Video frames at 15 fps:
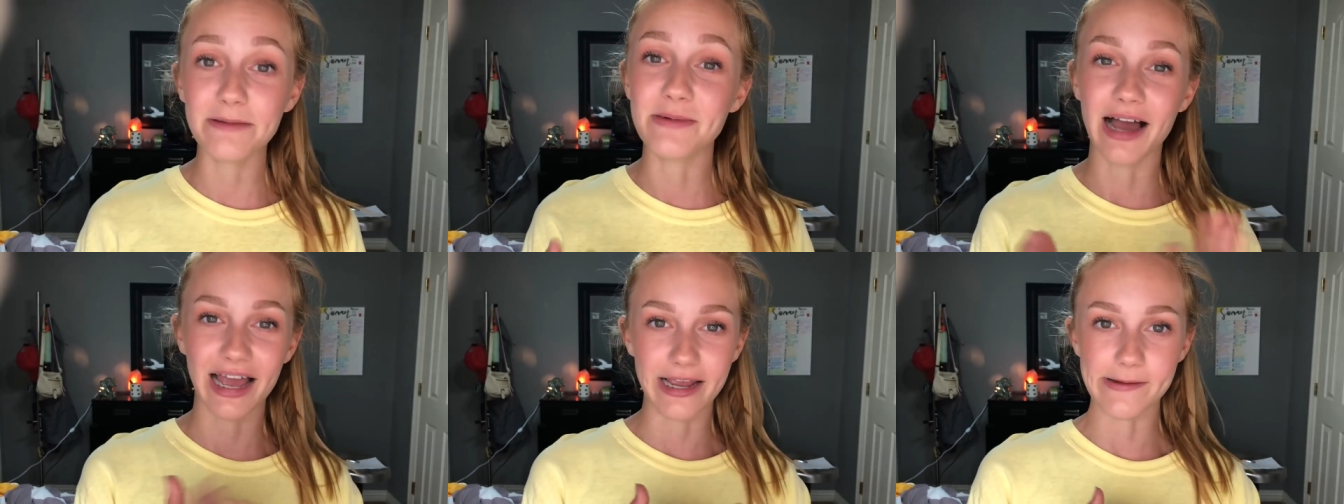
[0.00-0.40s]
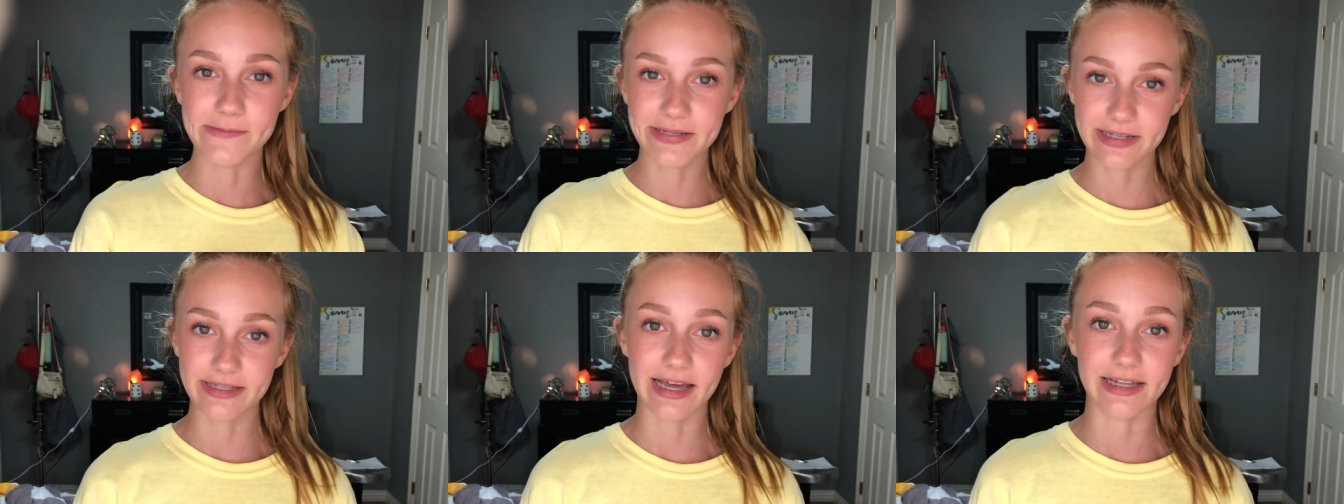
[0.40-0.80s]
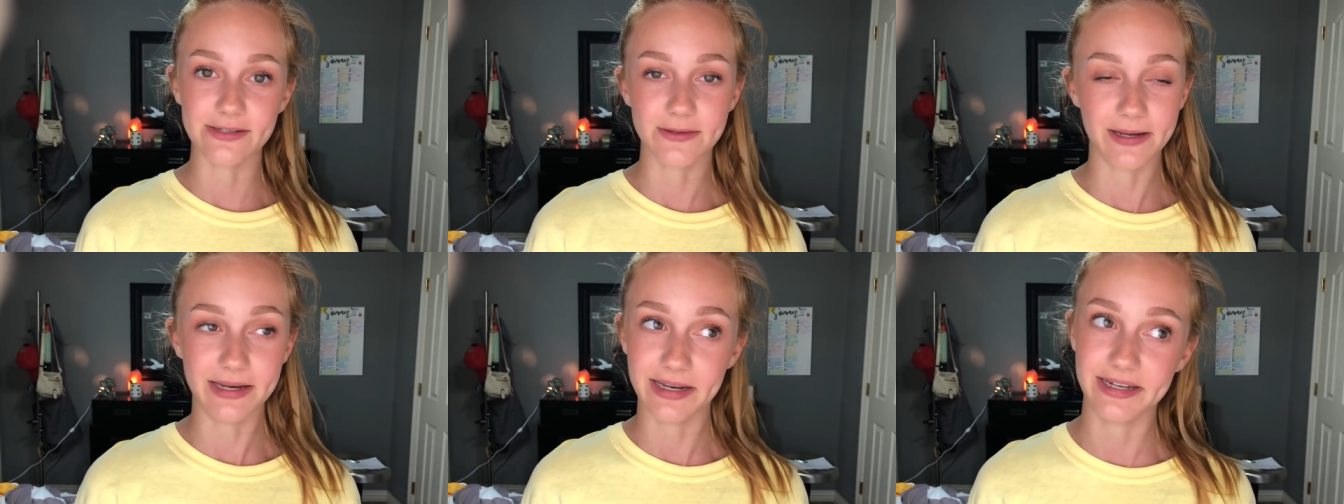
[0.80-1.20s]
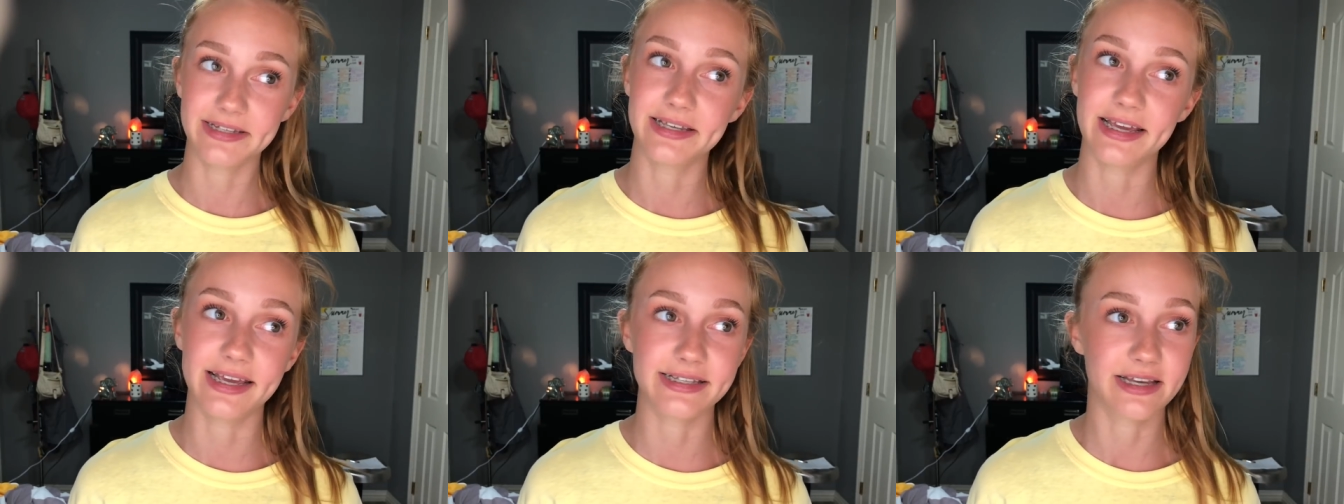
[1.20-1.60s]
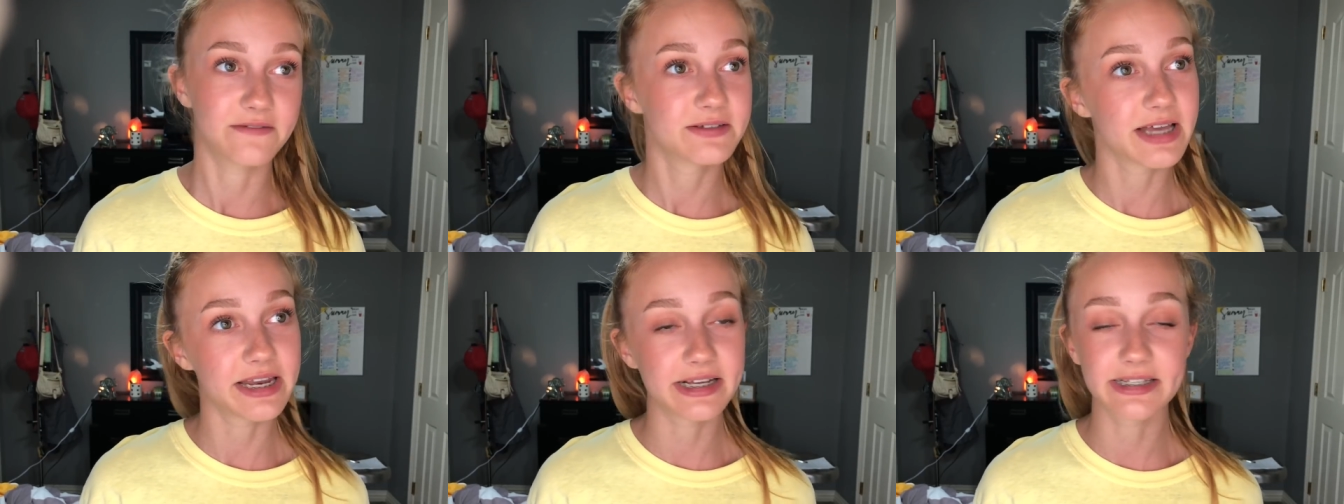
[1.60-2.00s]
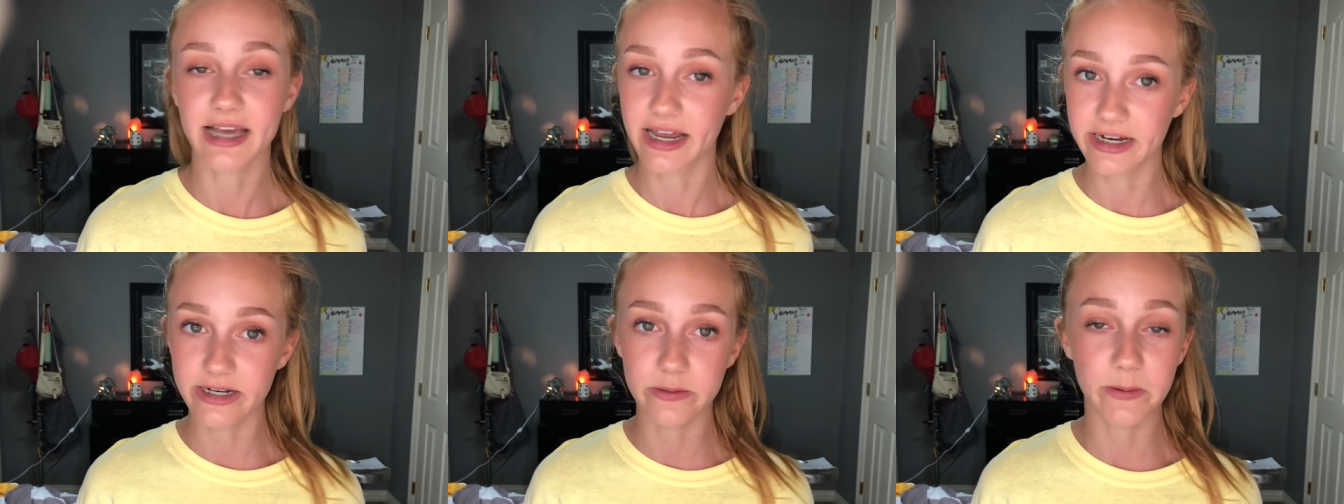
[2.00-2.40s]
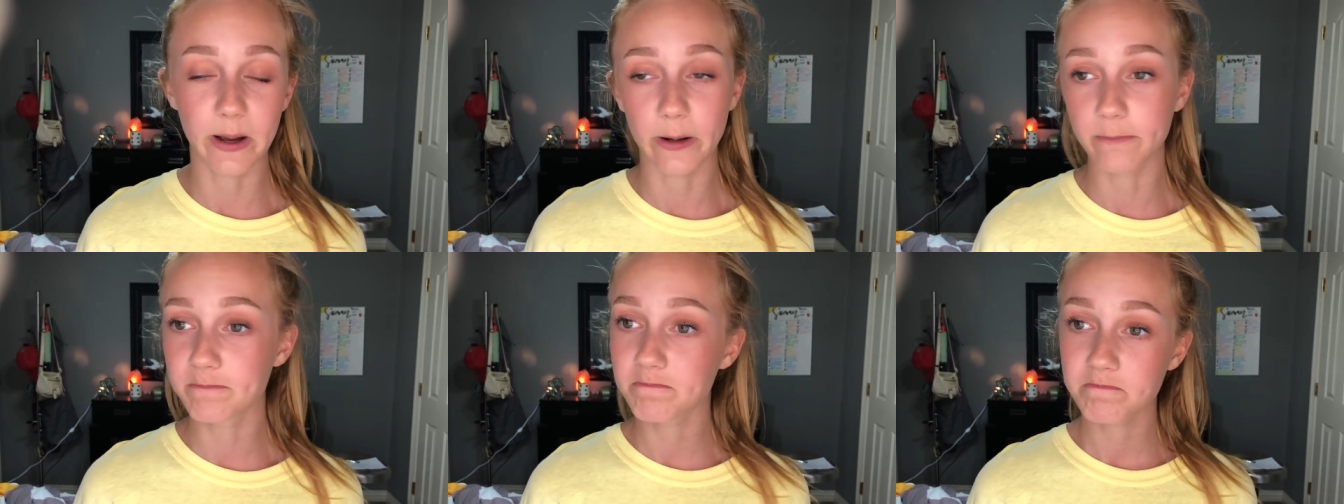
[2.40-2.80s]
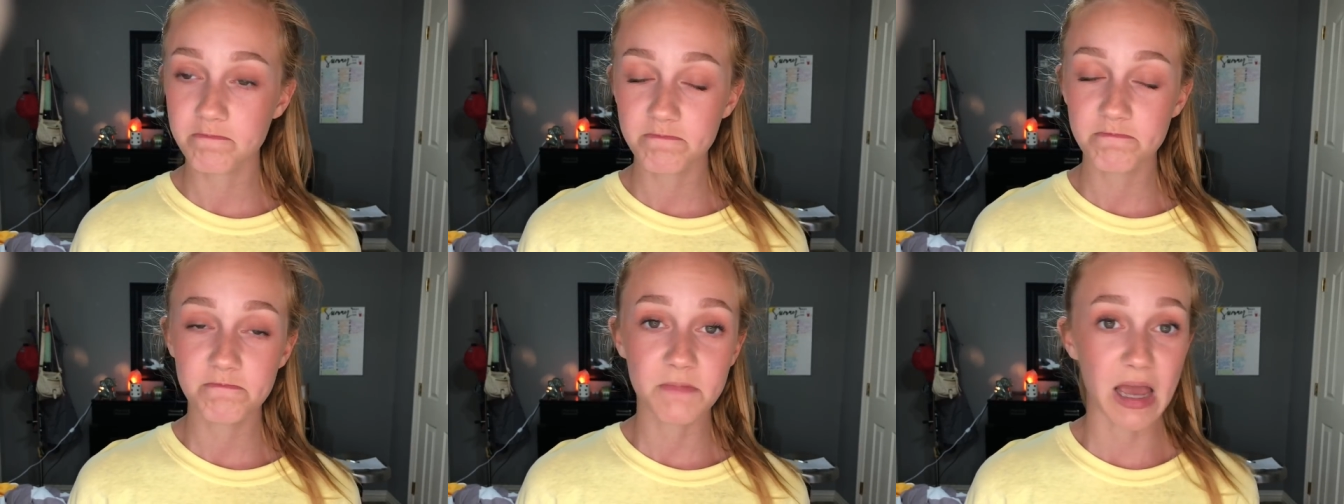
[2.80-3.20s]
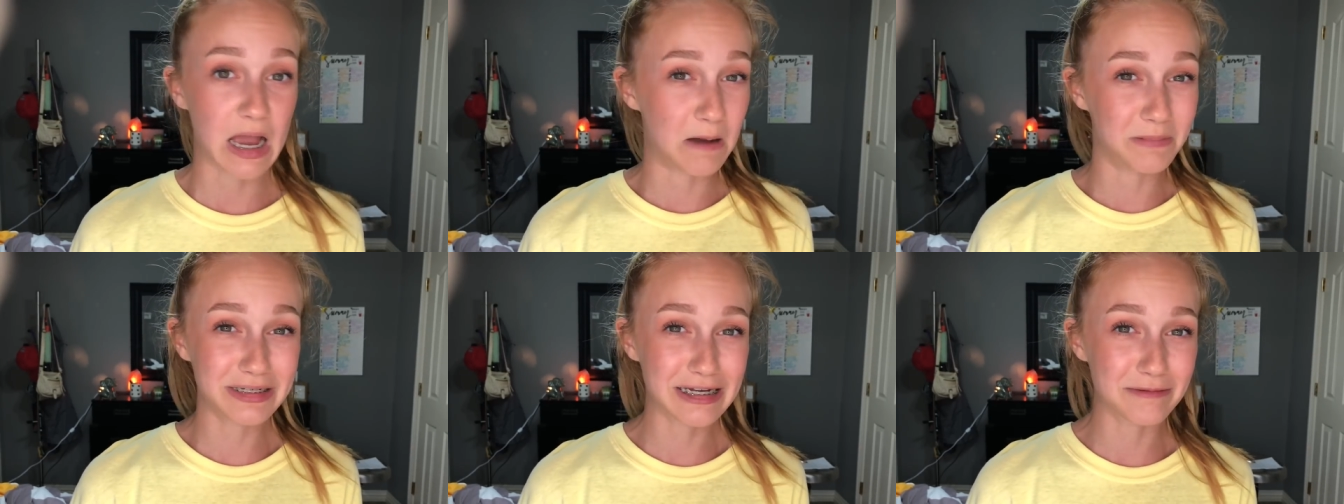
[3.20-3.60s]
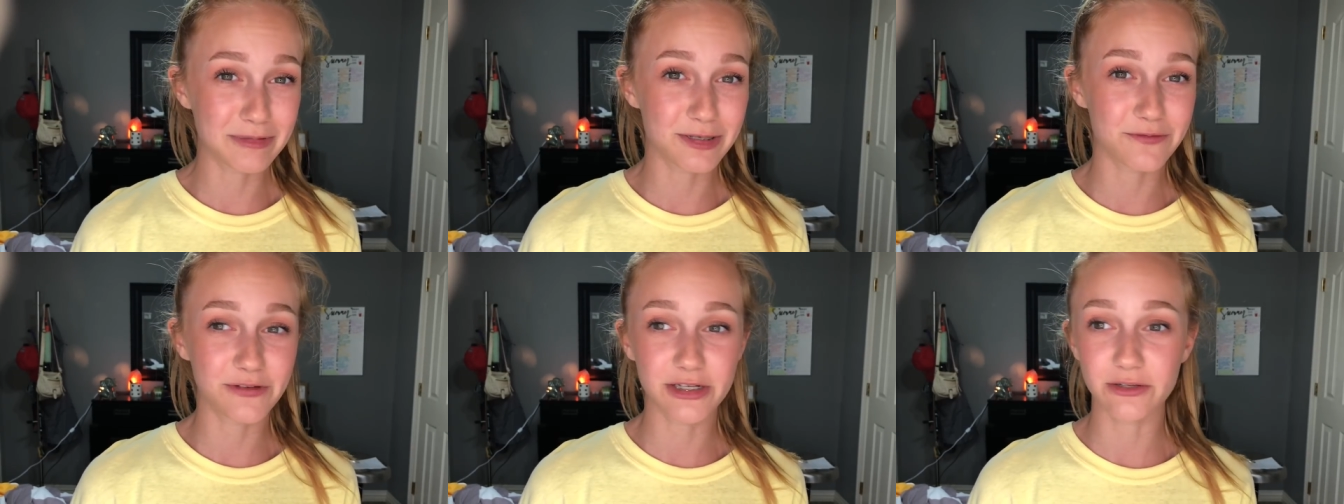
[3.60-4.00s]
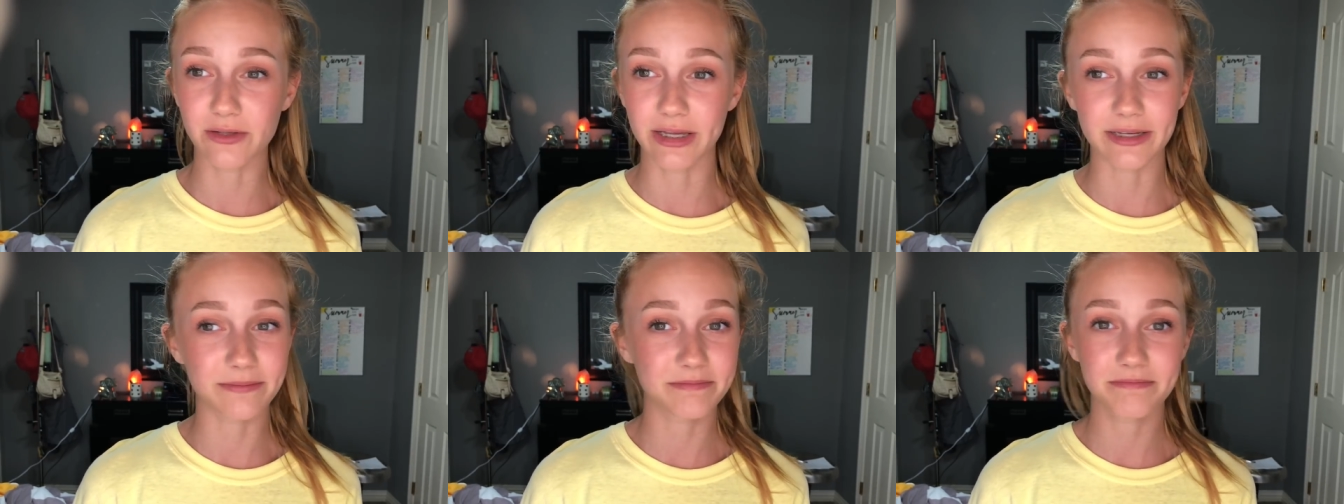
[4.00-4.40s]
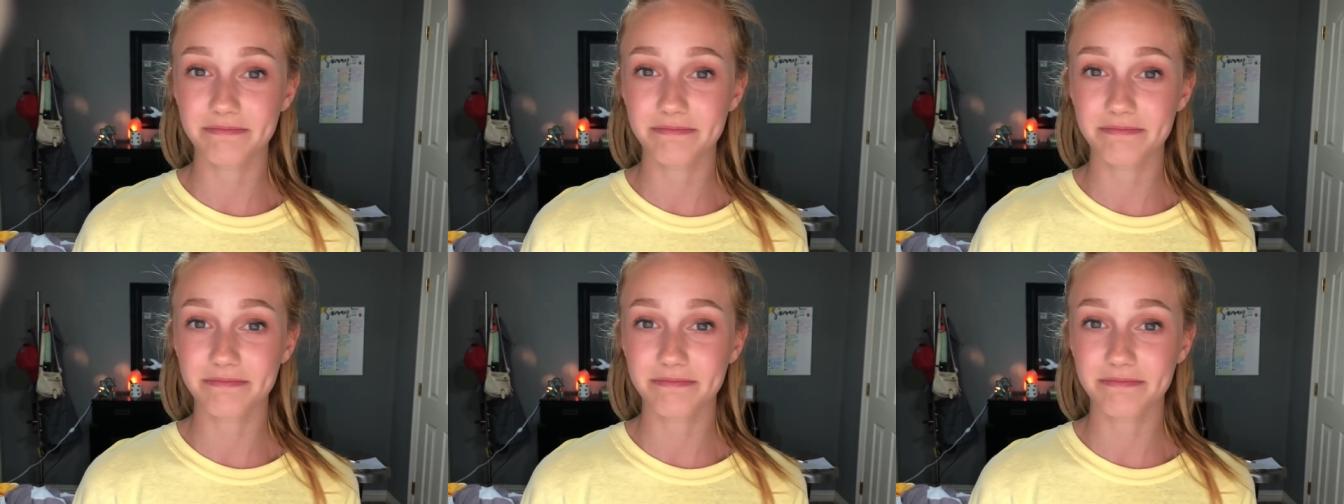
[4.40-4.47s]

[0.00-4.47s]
I'm hyped. That's what I need to say because I've said excited about how many times this video, like